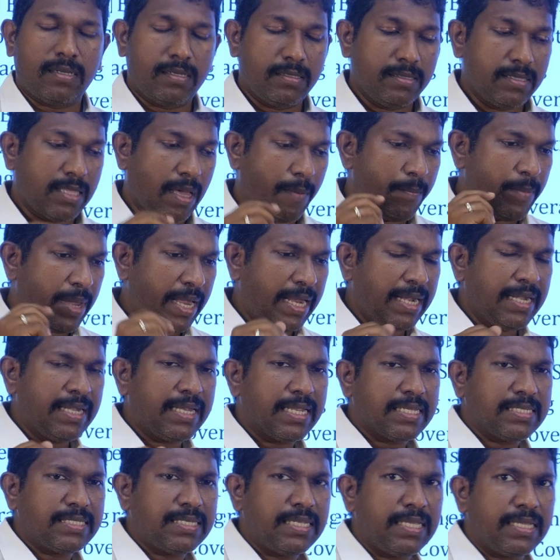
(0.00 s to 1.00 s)
The main
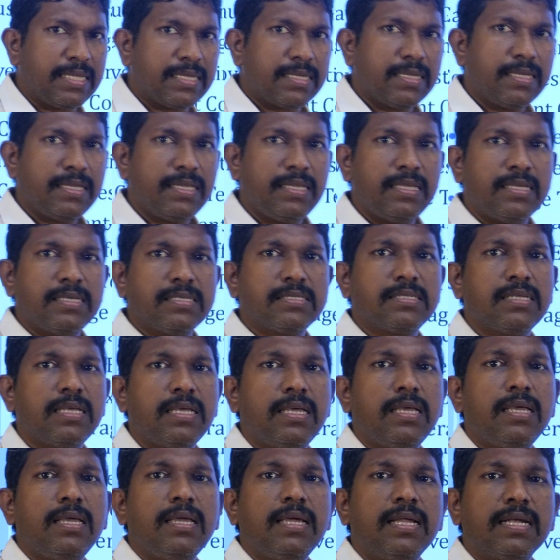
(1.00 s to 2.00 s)
testing is
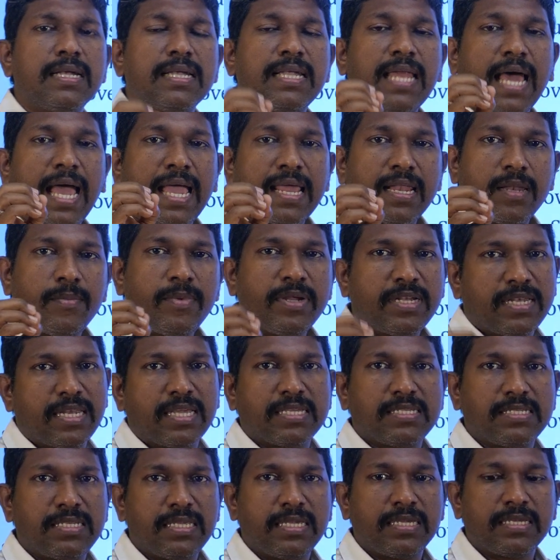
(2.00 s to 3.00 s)
dynamic
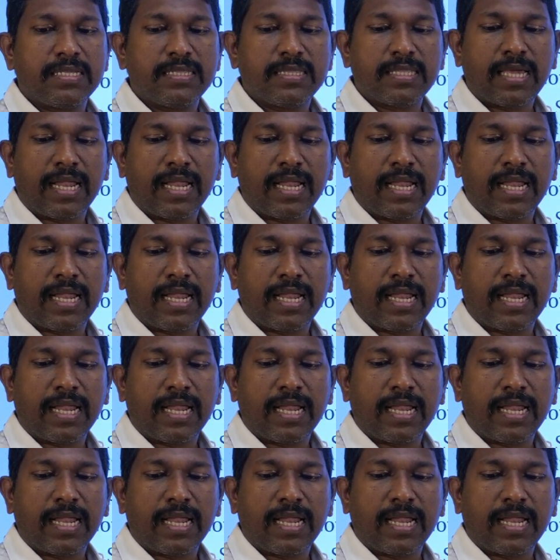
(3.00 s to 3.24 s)
testing.